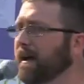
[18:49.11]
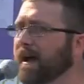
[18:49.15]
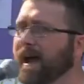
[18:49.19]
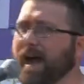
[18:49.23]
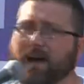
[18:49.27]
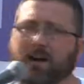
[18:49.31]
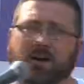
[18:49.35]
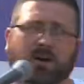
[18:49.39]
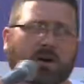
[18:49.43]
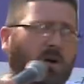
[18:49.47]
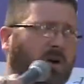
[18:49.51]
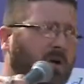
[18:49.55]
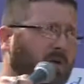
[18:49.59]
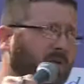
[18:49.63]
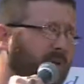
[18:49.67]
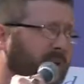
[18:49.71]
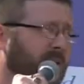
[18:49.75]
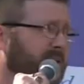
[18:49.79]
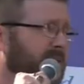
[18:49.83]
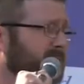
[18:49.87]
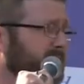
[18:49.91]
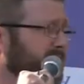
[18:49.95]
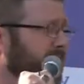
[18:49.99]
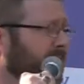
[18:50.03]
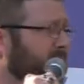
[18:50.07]
I don't know if
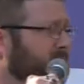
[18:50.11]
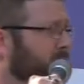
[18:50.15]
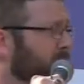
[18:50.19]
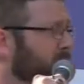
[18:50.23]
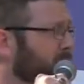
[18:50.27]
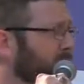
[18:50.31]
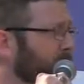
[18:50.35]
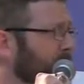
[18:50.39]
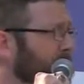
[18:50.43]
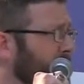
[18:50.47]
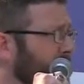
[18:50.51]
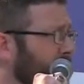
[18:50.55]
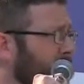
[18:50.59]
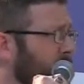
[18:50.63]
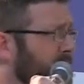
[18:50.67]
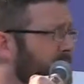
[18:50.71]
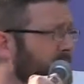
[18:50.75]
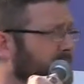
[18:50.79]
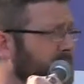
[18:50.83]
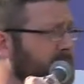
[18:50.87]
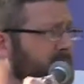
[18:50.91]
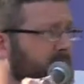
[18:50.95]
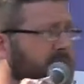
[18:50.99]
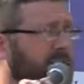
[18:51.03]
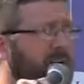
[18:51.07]
any of y'all have heard me over
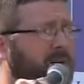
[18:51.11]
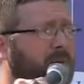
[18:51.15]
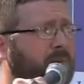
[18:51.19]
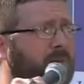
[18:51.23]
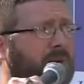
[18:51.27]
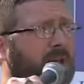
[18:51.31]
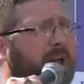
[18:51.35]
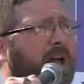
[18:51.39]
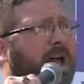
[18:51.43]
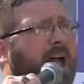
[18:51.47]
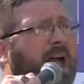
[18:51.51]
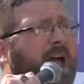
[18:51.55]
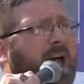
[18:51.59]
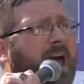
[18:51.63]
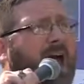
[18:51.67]
there share, but